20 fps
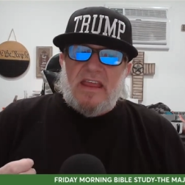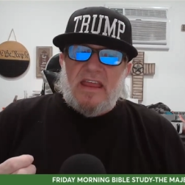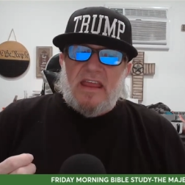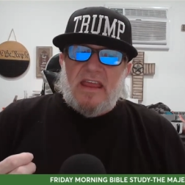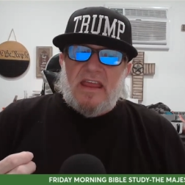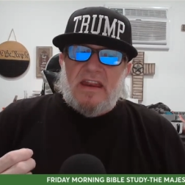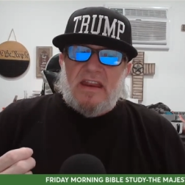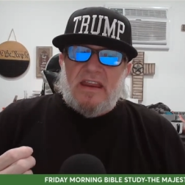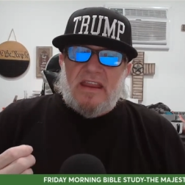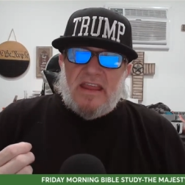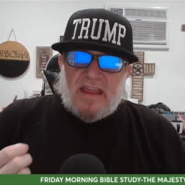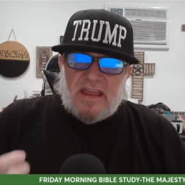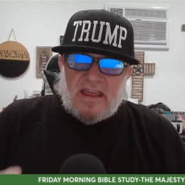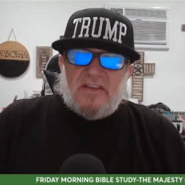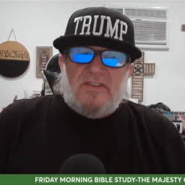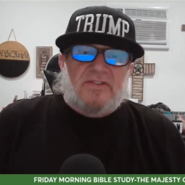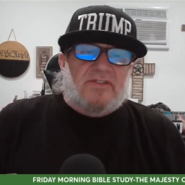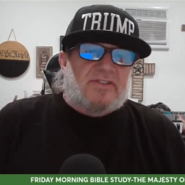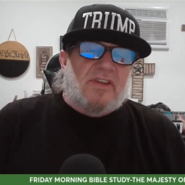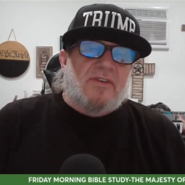in
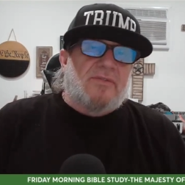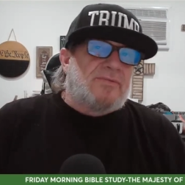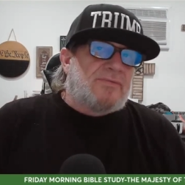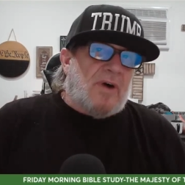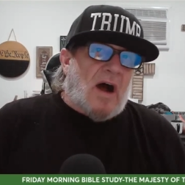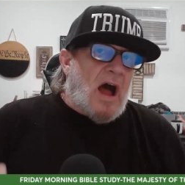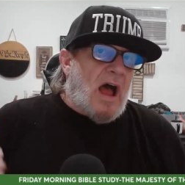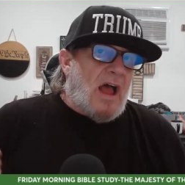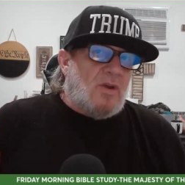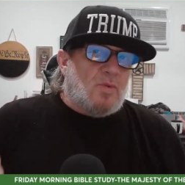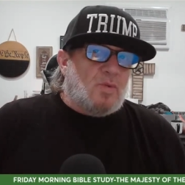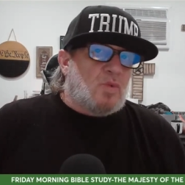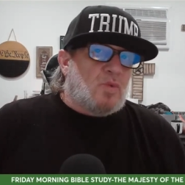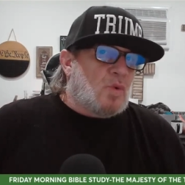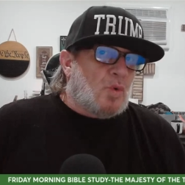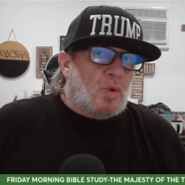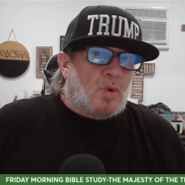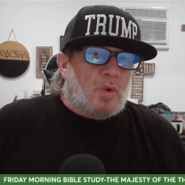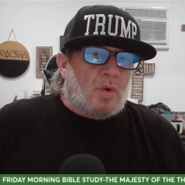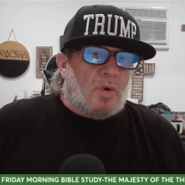his divine
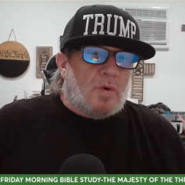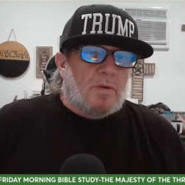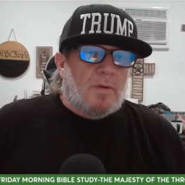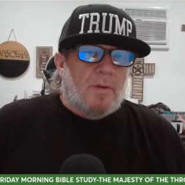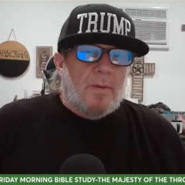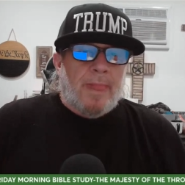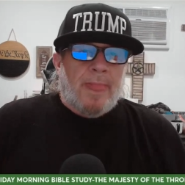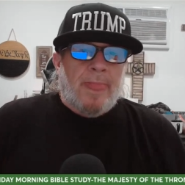rule